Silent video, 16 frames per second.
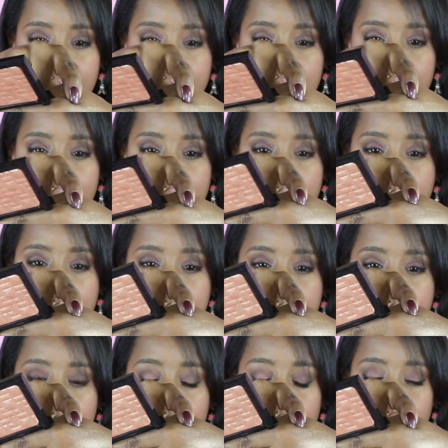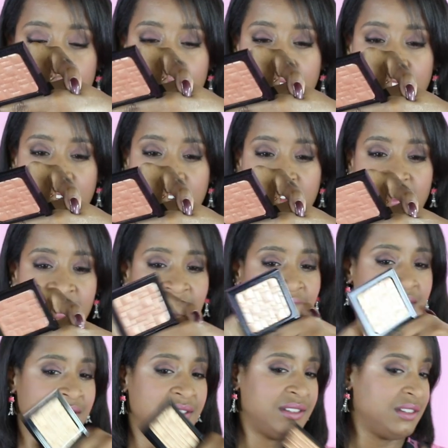See that nice sheen?
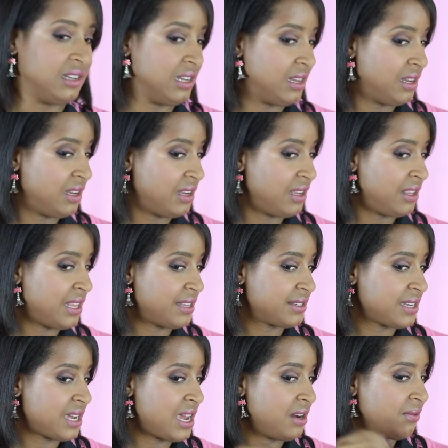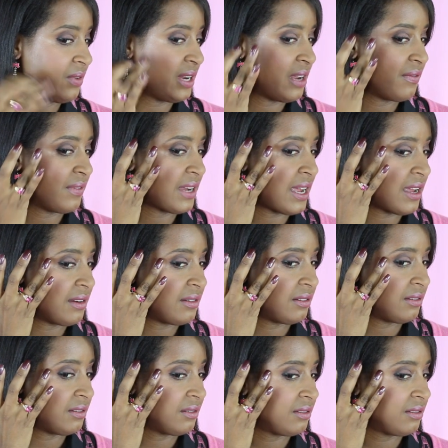And that's kind of what I've got